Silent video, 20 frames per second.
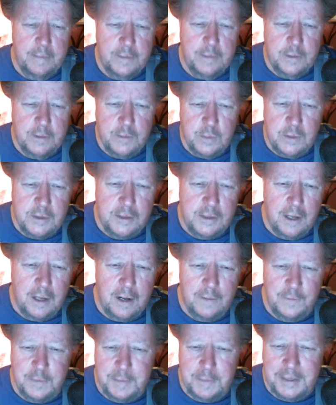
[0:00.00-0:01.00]
Those words are
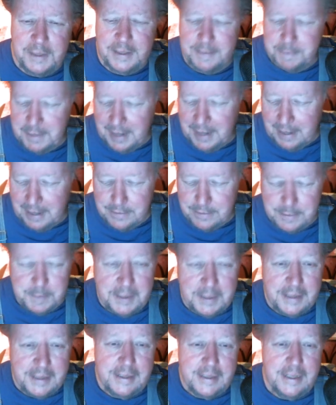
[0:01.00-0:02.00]
hard for me to pronounce,
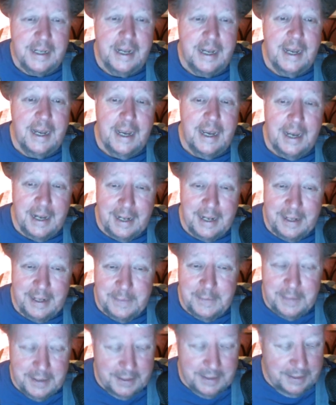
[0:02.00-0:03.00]
but
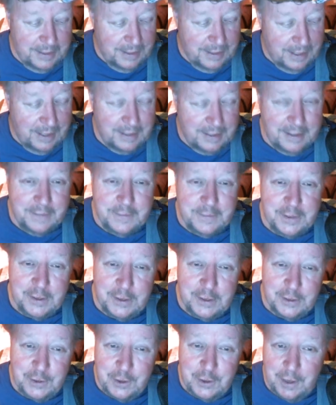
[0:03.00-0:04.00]
anyway, I'll give it a
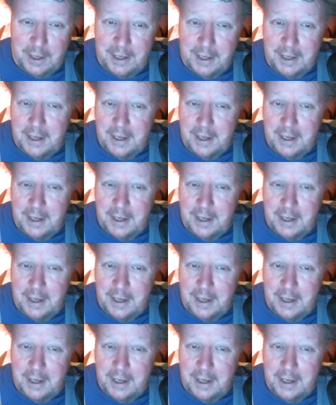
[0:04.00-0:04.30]
good try.